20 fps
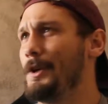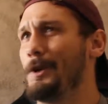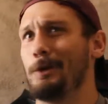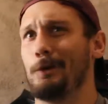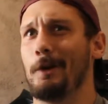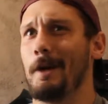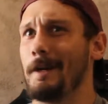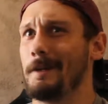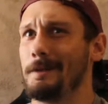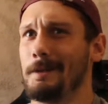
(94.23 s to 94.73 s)

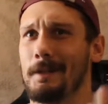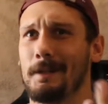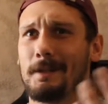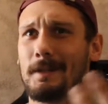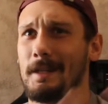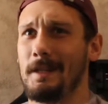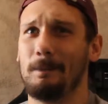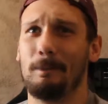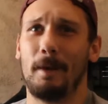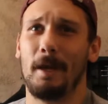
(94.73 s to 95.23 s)

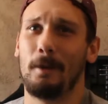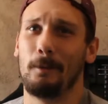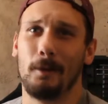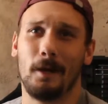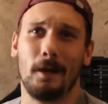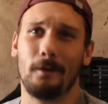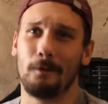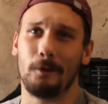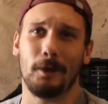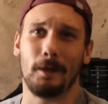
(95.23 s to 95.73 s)
Craigslist, eBay,
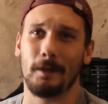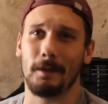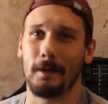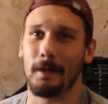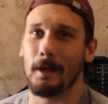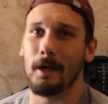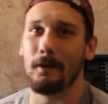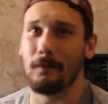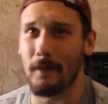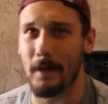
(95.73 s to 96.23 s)
whatever you can
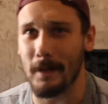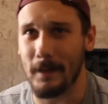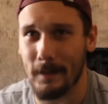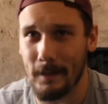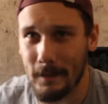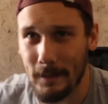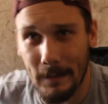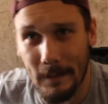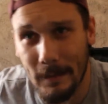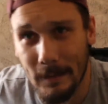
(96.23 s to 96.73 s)
think of,
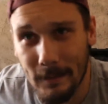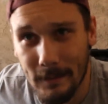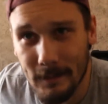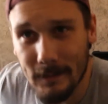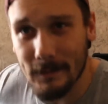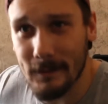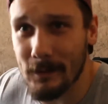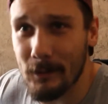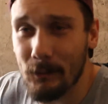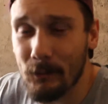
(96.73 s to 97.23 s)
any of
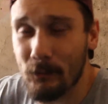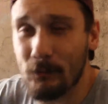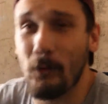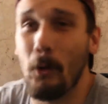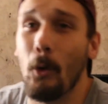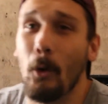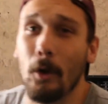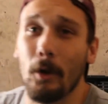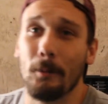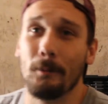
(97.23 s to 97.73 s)
these
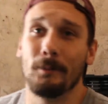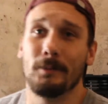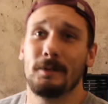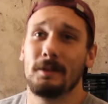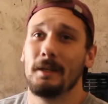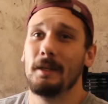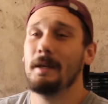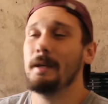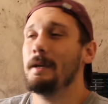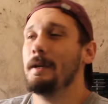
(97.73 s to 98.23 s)

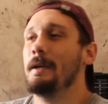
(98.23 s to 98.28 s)
forums,